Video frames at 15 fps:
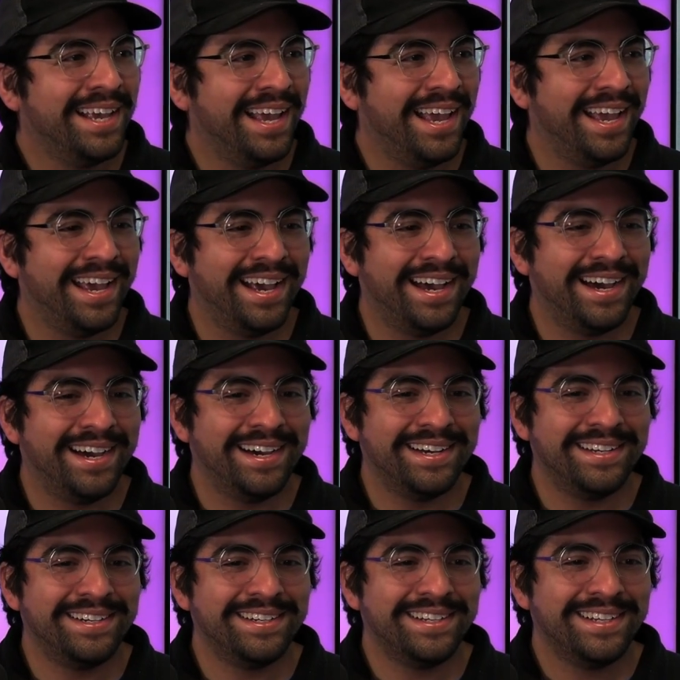
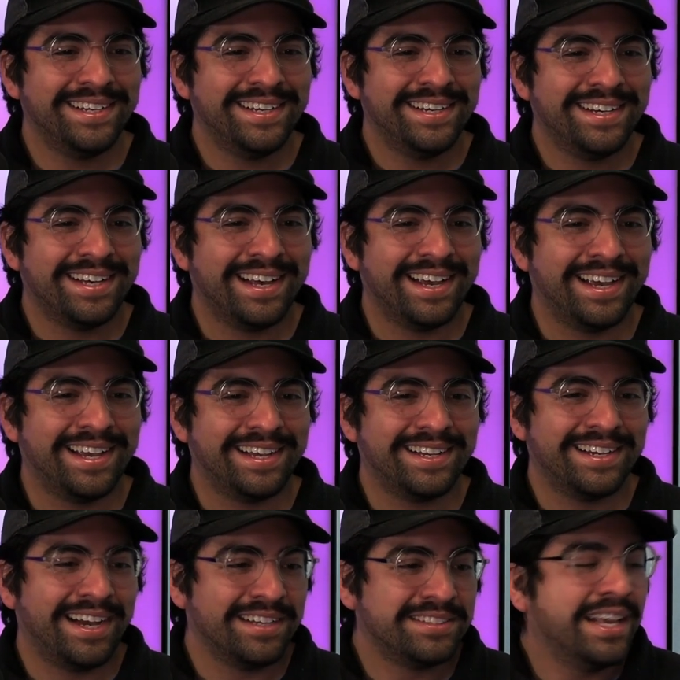And like,
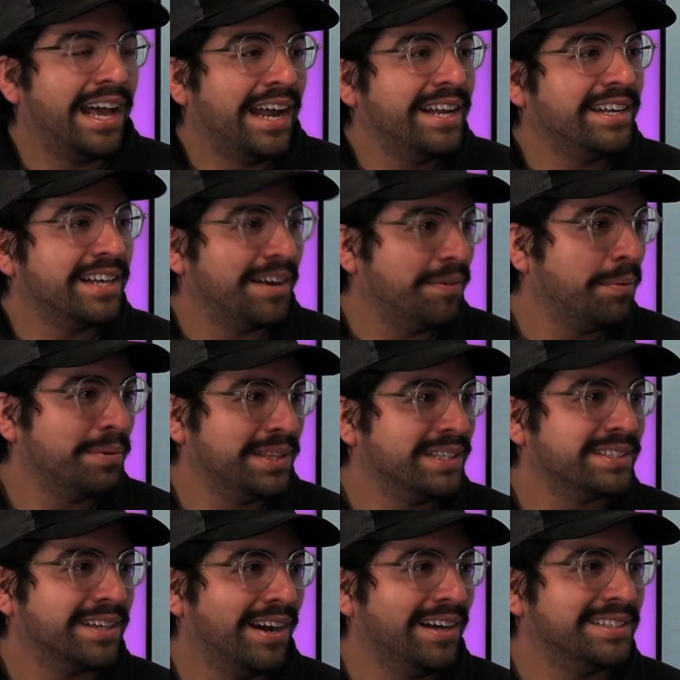I'll say I didn't come up with
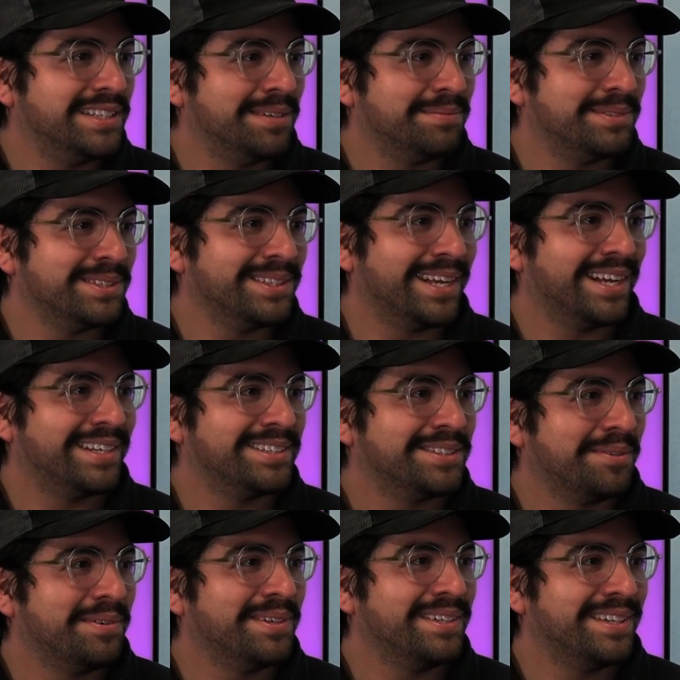this concept just like
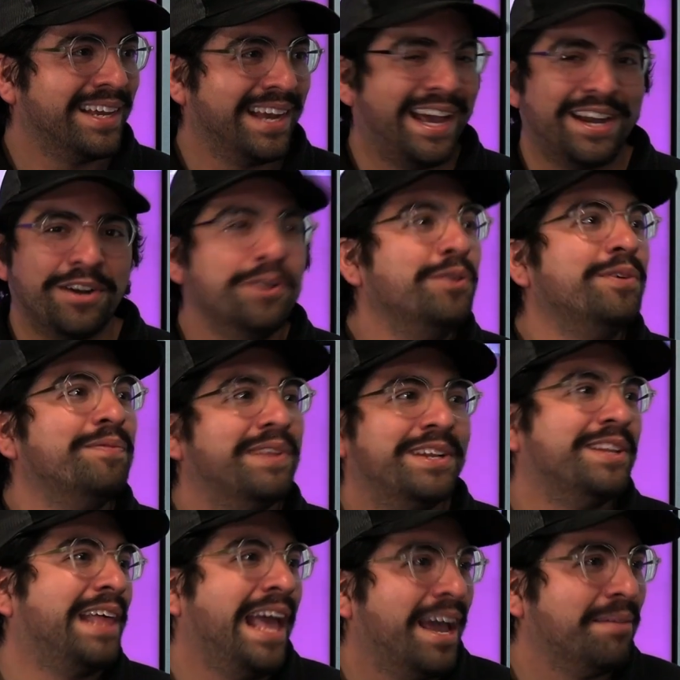someone, like, I don't know who
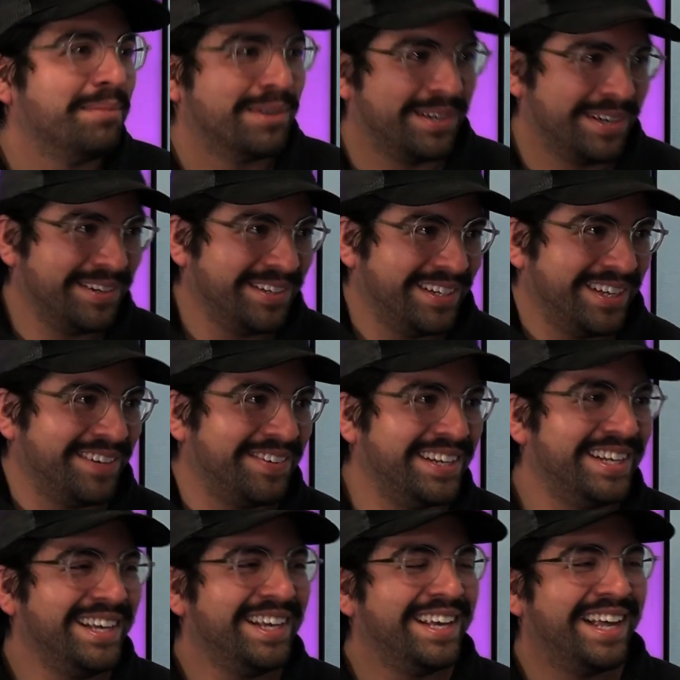invented the hamburger, you know,
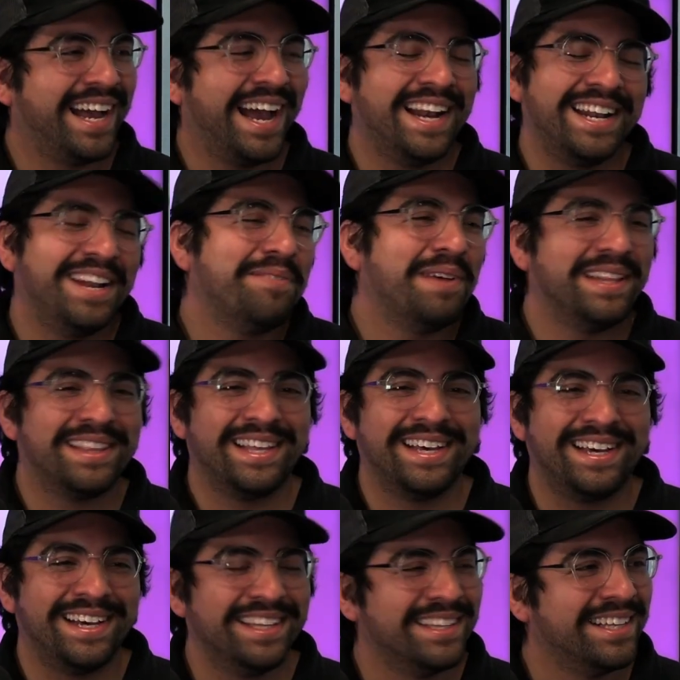I didn't invent
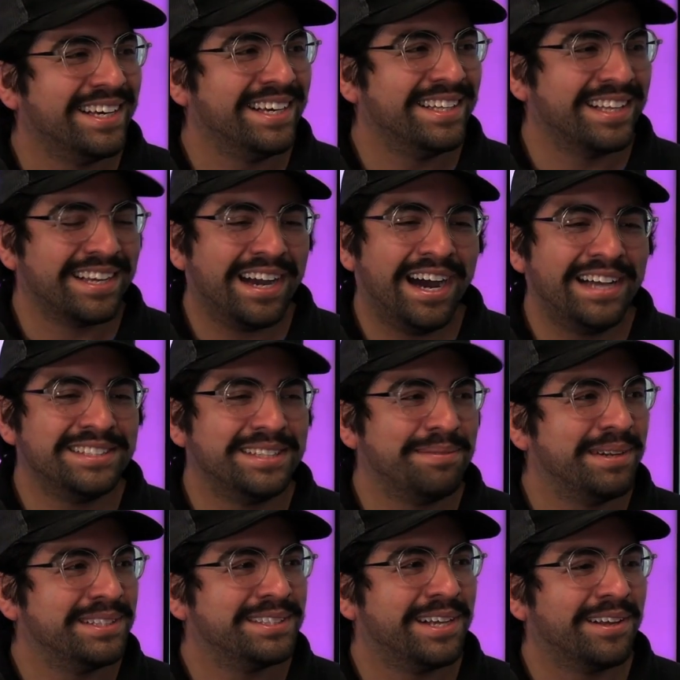the concept
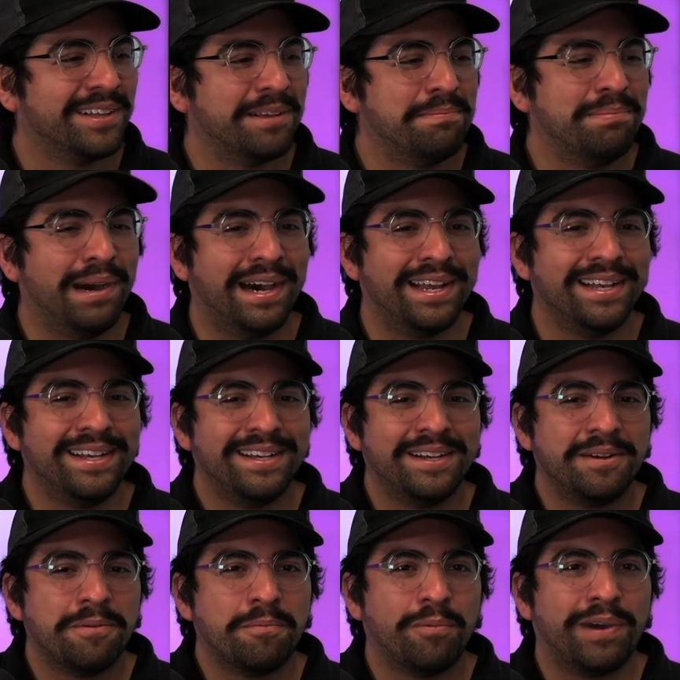necessarily, but
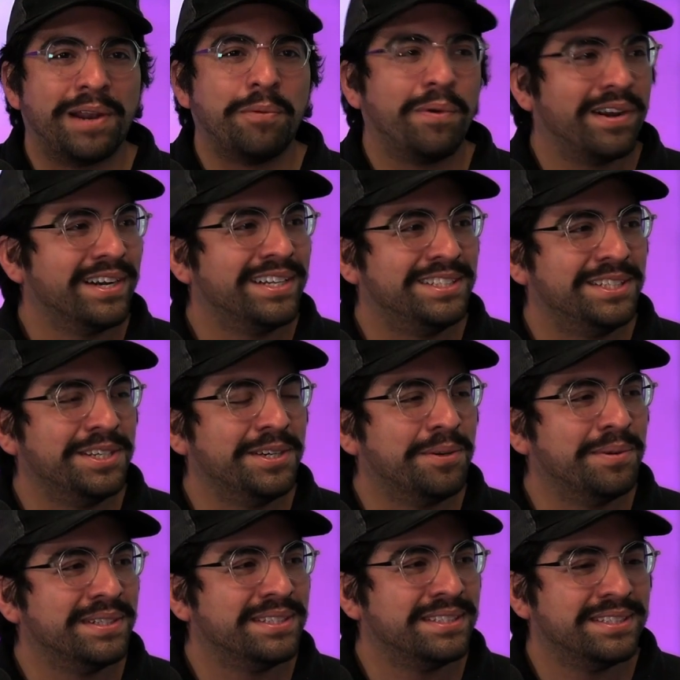what I wanted to do
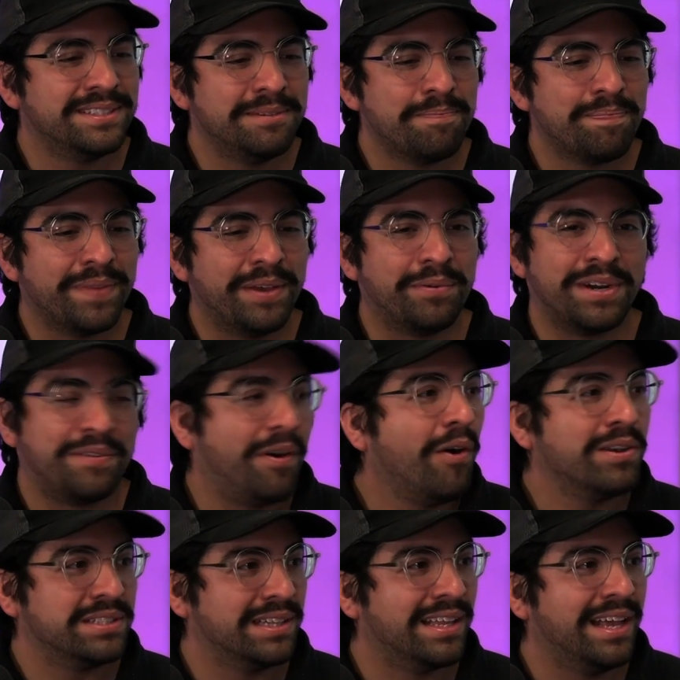was, and what I've
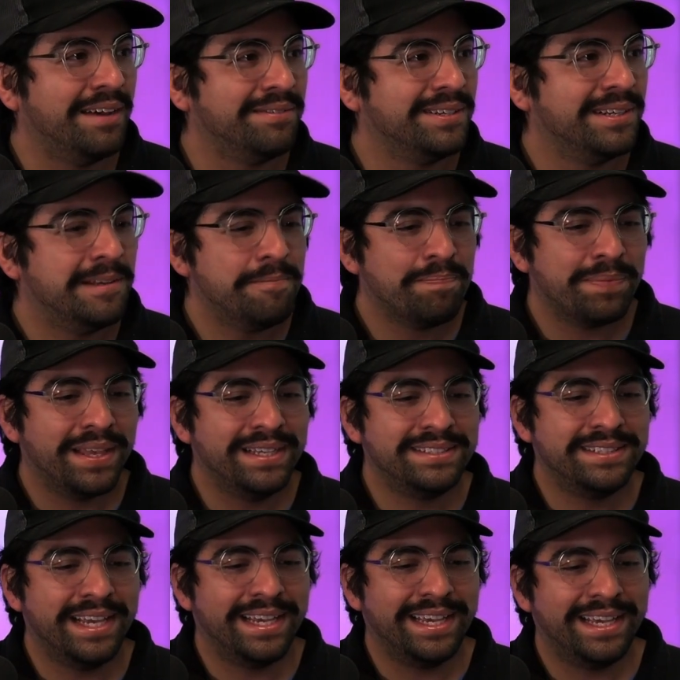always loved,
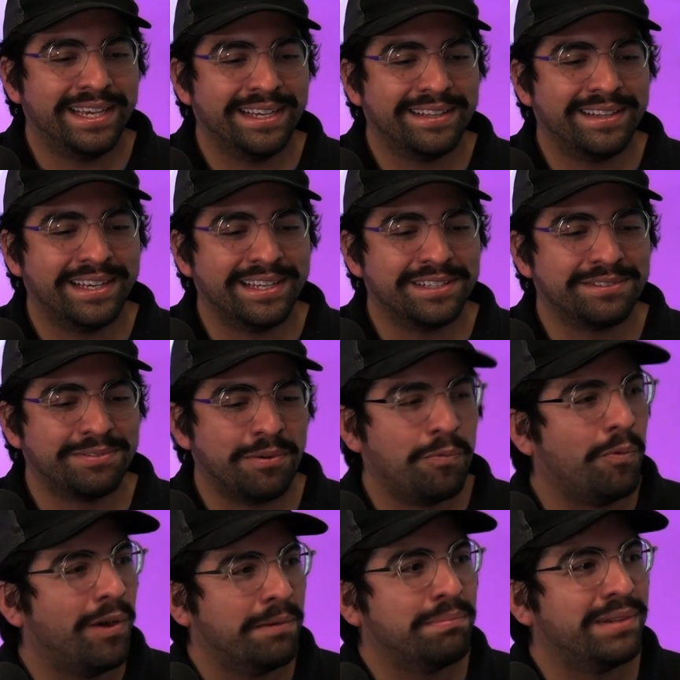is taking things from
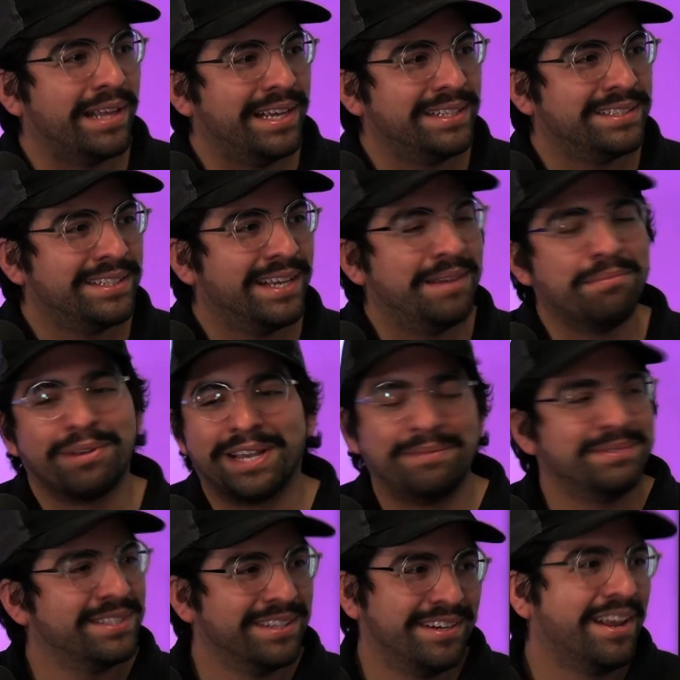one place and bringing
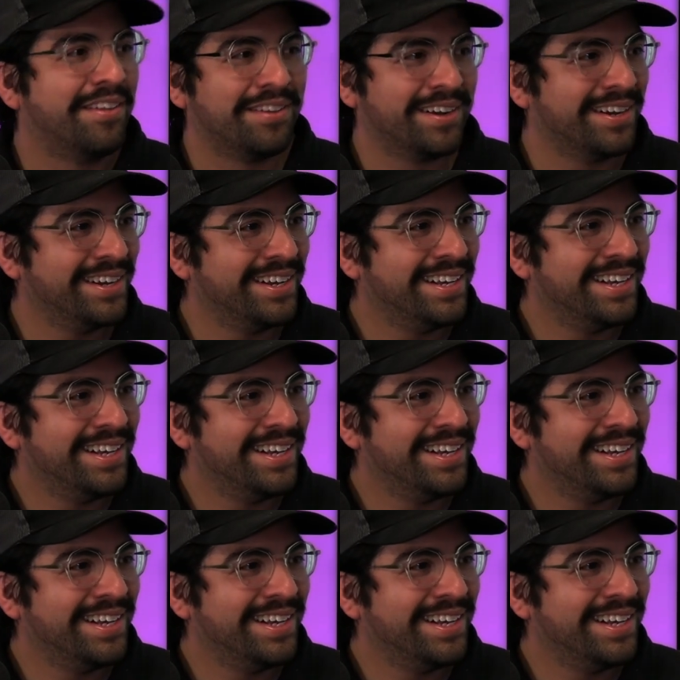them to another.